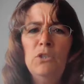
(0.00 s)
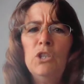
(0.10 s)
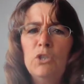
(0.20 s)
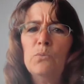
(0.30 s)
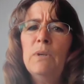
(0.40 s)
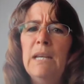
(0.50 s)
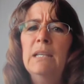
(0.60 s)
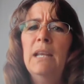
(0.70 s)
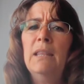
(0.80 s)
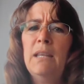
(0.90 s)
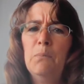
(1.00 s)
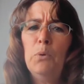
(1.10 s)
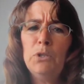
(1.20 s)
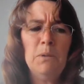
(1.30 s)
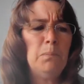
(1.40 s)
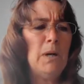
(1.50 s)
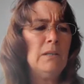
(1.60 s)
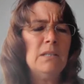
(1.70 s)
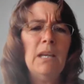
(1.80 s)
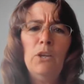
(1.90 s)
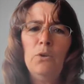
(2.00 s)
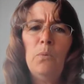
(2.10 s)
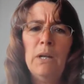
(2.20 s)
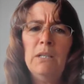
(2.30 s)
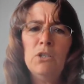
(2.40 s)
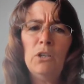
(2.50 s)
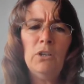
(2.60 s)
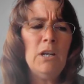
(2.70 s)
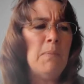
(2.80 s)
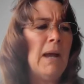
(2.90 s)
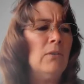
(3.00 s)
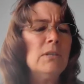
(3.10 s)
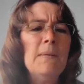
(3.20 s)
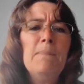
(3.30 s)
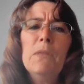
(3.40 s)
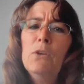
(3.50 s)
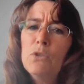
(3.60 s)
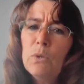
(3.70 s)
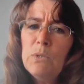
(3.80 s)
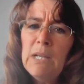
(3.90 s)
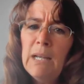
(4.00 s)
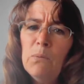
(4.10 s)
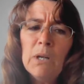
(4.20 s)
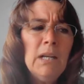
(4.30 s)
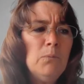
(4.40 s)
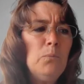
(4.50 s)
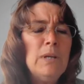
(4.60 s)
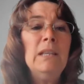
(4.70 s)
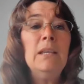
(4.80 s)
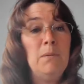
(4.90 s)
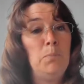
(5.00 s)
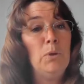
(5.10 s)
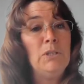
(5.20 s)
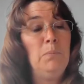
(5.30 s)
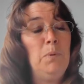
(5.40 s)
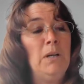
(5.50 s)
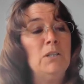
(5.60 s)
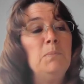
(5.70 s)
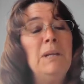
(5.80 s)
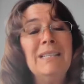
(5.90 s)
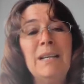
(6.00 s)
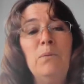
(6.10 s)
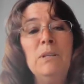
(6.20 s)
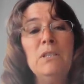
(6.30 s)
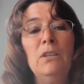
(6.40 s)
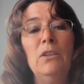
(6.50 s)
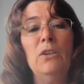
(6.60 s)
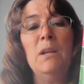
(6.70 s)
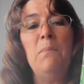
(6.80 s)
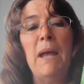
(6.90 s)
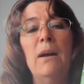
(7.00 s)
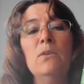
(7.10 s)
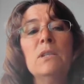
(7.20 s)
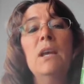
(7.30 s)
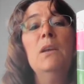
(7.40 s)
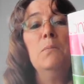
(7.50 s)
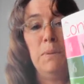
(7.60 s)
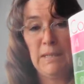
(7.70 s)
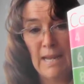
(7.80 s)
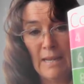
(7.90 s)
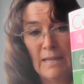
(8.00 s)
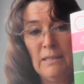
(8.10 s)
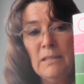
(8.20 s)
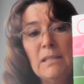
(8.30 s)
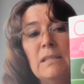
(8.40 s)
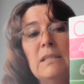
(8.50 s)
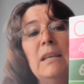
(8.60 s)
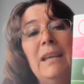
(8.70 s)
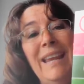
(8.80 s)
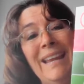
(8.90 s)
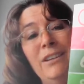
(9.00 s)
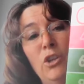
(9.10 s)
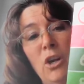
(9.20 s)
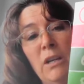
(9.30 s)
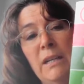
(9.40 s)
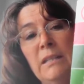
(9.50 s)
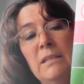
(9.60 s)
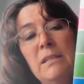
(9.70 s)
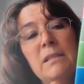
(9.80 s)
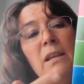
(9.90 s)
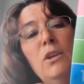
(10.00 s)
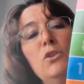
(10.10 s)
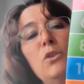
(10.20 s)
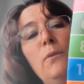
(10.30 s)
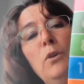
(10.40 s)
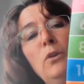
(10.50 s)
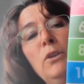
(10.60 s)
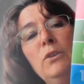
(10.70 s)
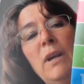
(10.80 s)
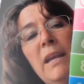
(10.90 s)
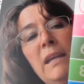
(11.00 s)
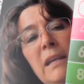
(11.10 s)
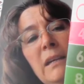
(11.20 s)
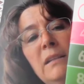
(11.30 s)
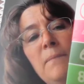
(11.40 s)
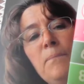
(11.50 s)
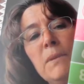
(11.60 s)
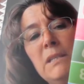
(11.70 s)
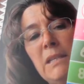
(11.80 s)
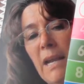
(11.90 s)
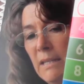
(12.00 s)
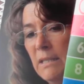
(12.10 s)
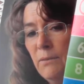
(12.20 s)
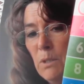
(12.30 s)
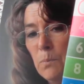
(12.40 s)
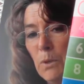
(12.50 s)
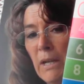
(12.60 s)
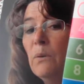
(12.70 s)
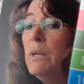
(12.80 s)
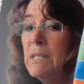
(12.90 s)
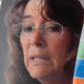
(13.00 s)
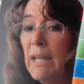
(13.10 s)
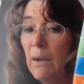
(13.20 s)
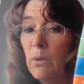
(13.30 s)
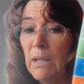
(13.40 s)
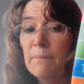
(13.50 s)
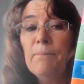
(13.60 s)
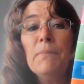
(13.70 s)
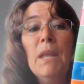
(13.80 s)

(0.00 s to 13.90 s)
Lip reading: just read the important parts that you're wanting to learn about. So today we're going to read the important parts because I want to learn about plants and gardens. So if you'll look right here, signs of spring, we did that one.